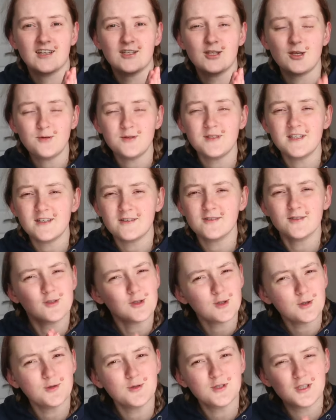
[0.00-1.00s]
use it as a
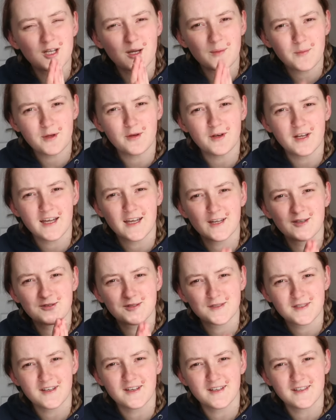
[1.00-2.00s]
tool to communicate your
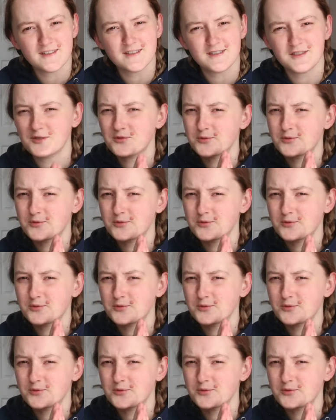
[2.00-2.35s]
science so